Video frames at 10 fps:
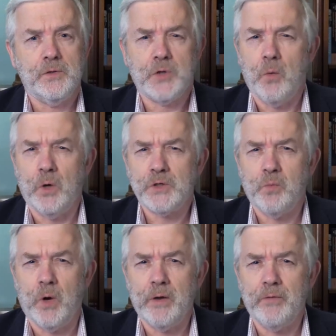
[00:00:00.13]
So what's
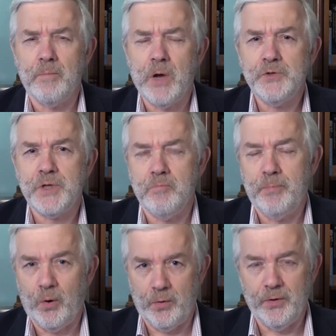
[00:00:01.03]
one of the most
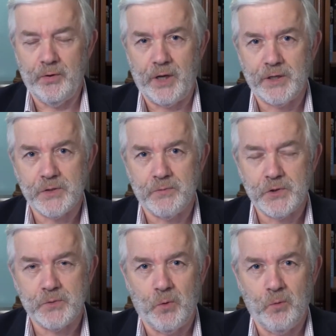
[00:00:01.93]
important things for
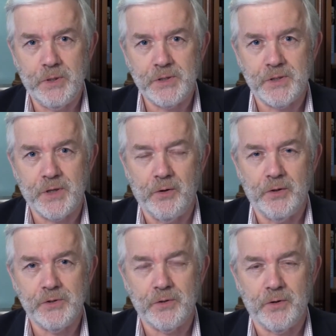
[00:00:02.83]
small business
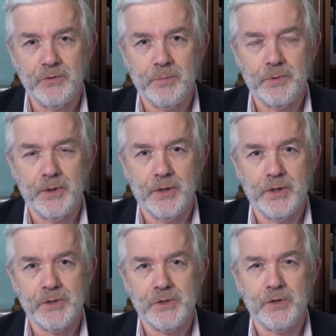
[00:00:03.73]
owners and
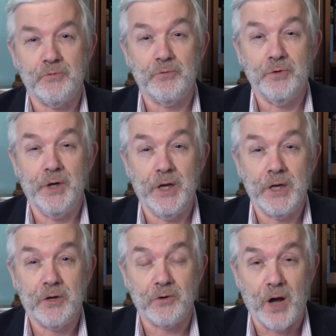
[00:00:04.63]
entrepreneurs to
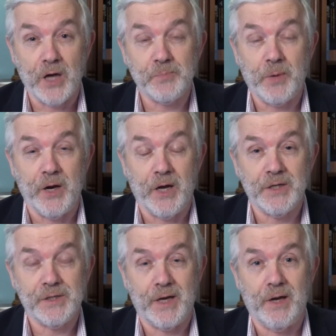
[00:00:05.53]
really grasp and
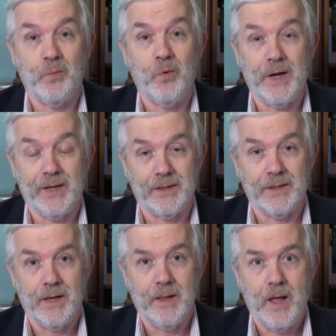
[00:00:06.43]
understand
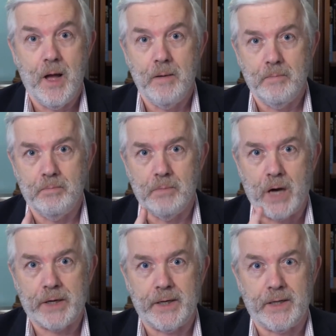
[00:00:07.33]
well?
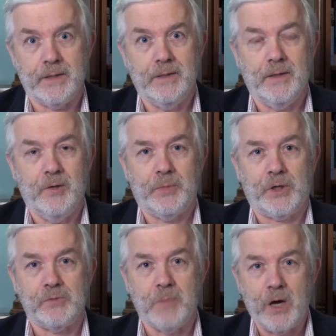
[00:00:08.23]
Marketing.
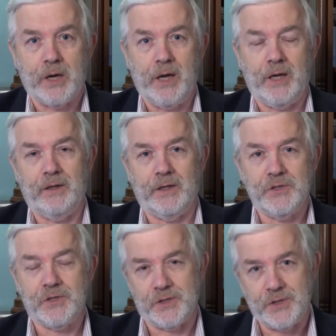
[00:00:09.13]
Because marketing
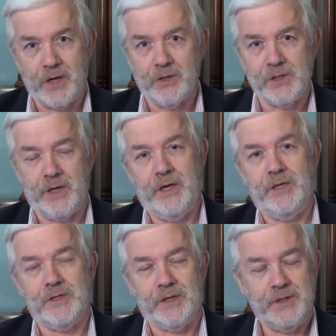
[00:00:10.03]
leads to sales
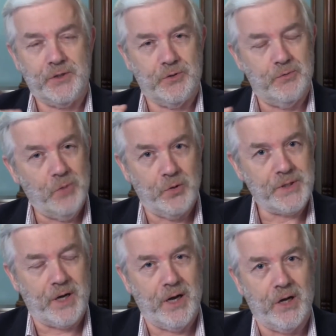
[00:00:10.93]
leads, leads to more
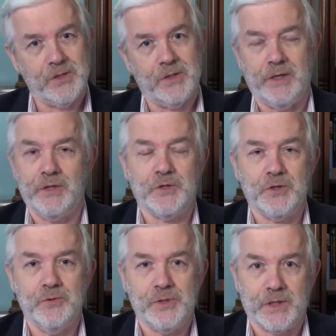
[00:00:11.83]
sales, leads
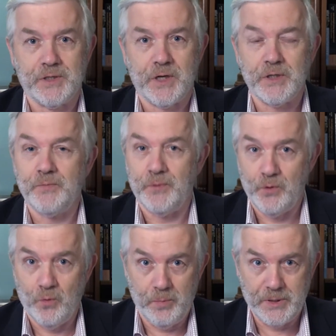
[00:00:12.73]
to success for
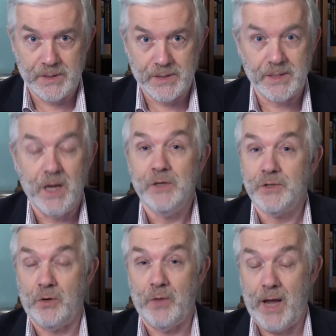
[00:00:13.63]
your business.
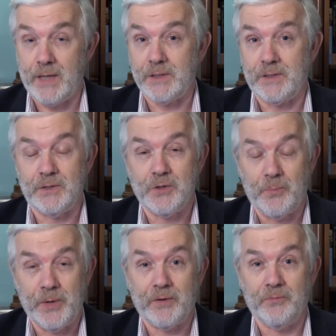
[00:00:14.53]
So that's the
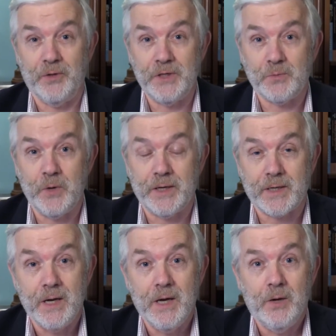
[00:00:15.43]
topic for this
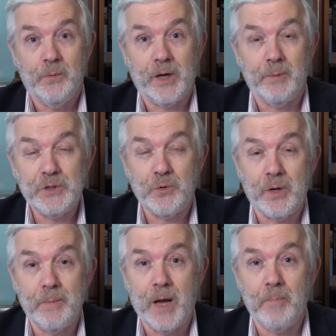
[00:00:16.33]
week. We're going to be
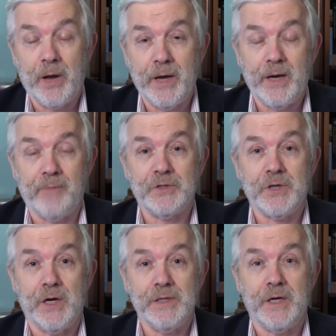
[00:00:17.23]
talking about paid
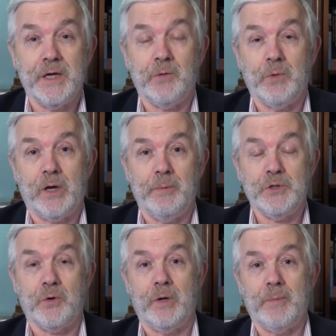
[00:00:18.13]
advertising, we're going to be
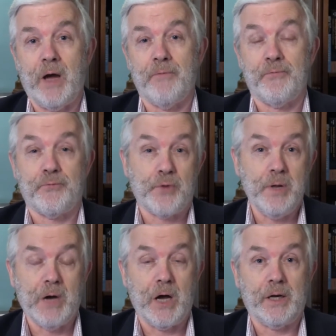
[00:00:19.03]
talking about free
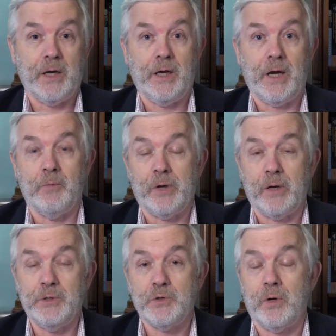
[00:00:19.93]
marketing, and we're
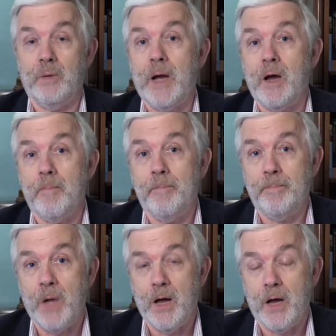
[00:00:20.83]
going to be talking about
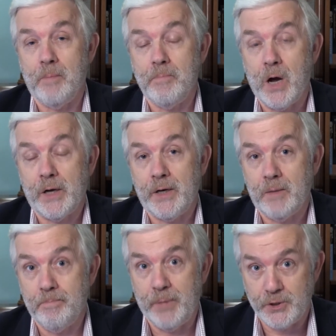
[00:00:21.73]
uh,
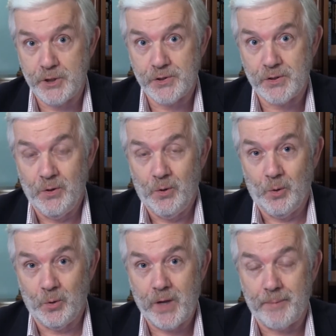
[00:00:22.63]
marketing budgets,
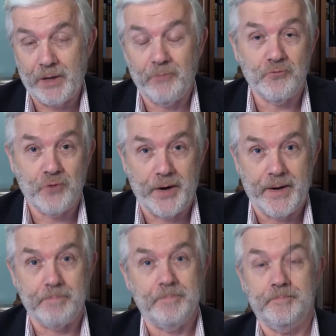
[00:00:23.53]
all coming right up.